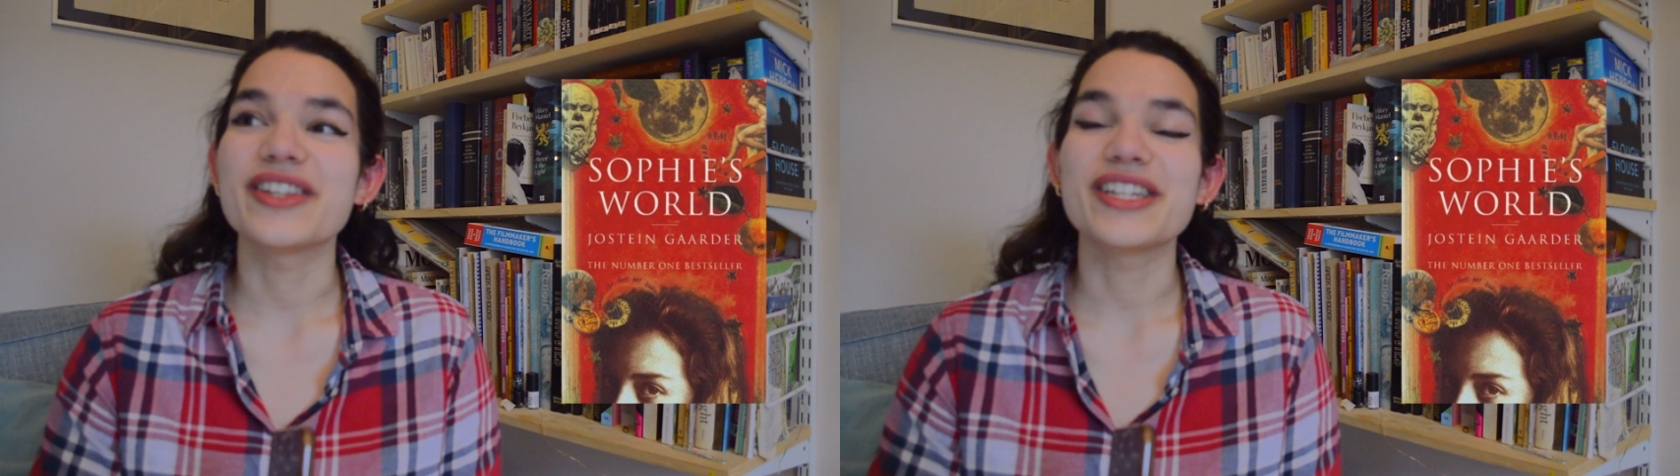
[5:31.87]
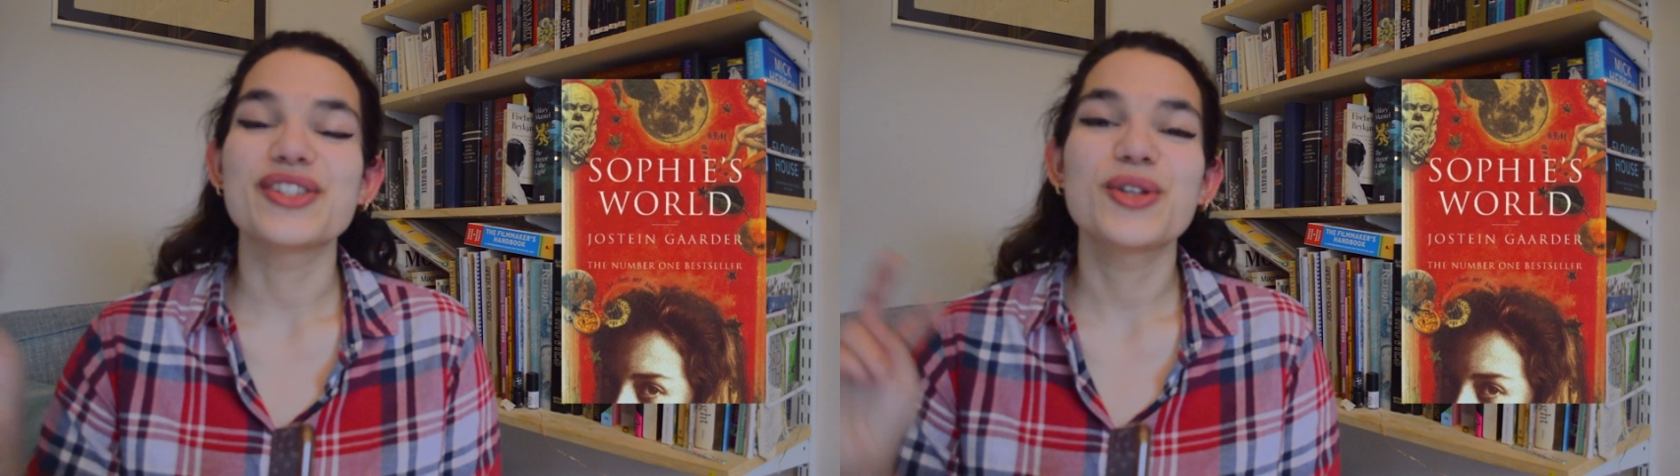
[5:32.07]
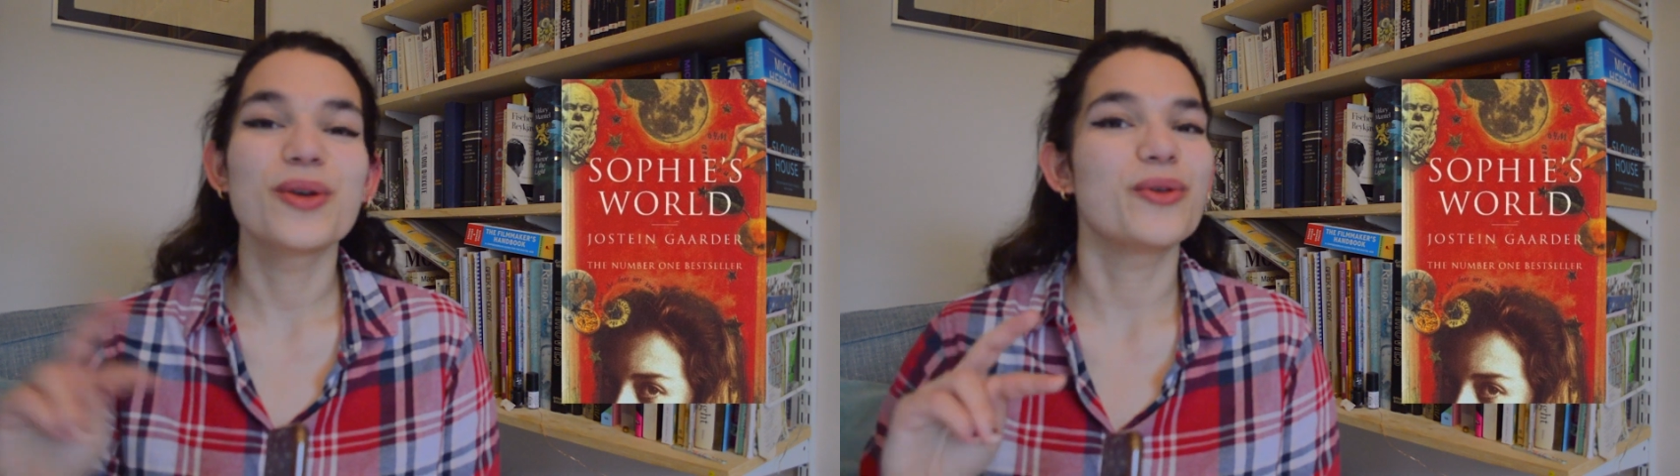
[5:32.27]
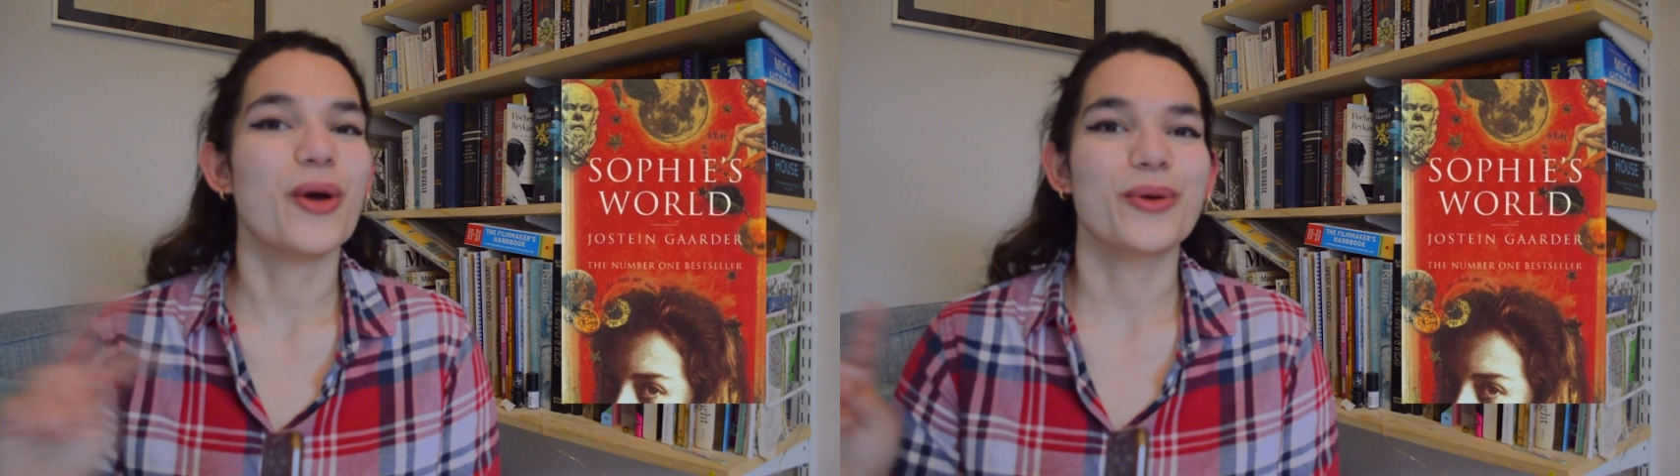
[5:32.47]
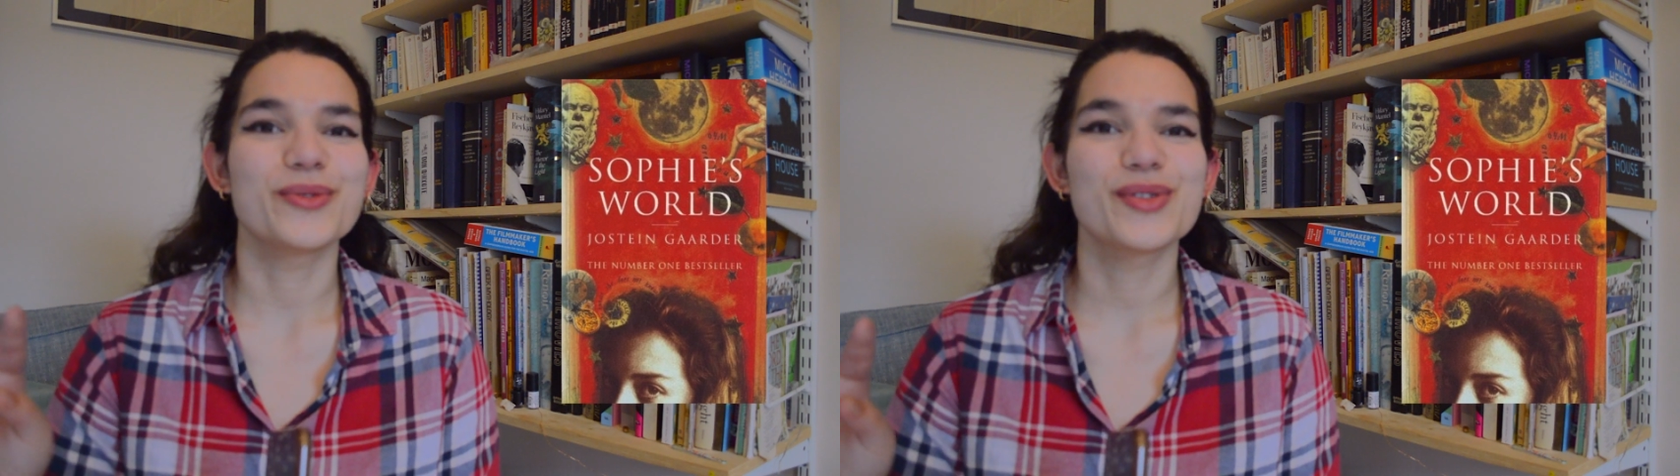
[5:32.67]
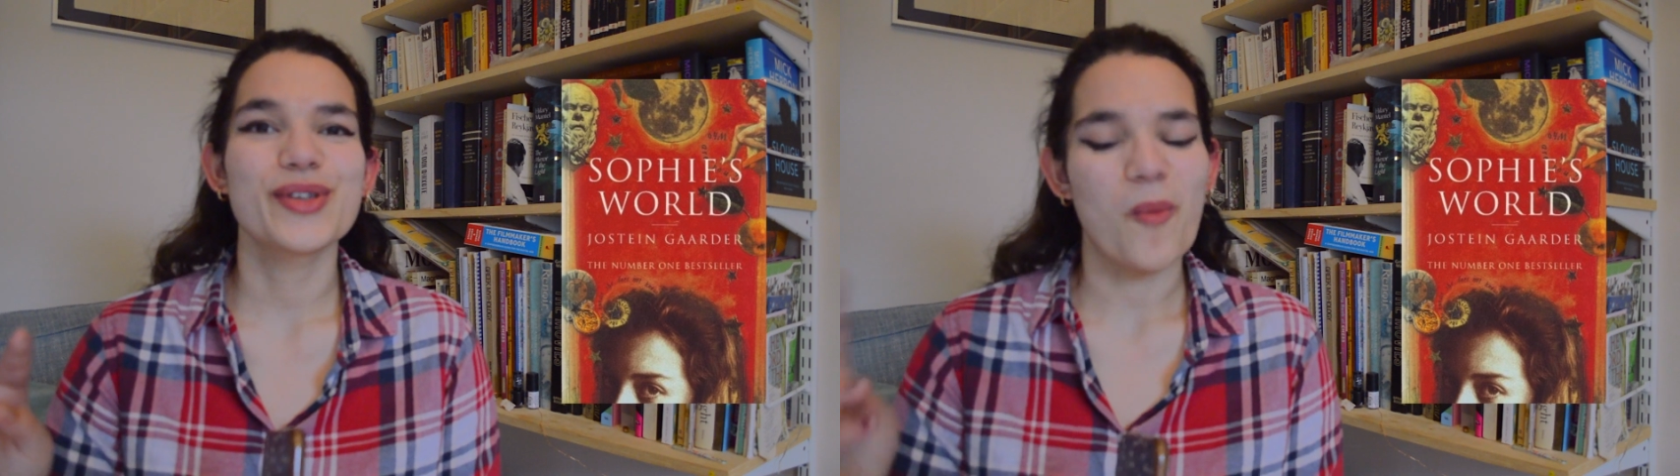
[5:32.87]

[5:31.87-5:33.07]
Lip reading: these two notes,